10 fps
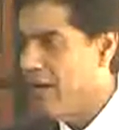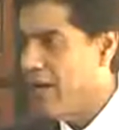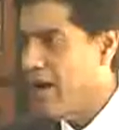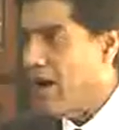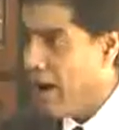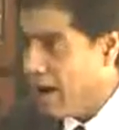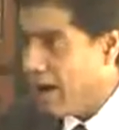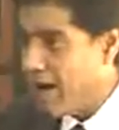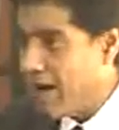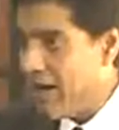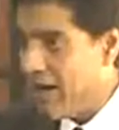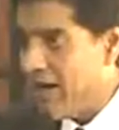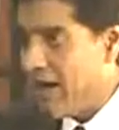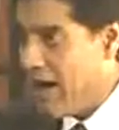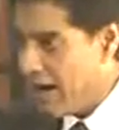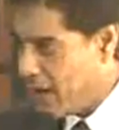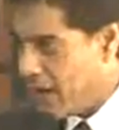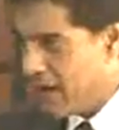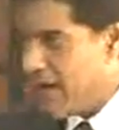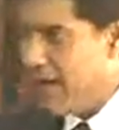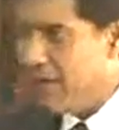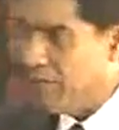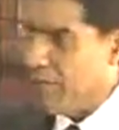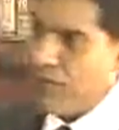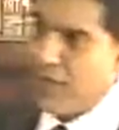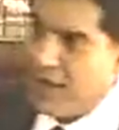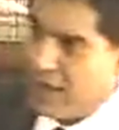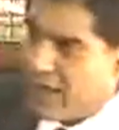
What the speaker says: Or I'll put it other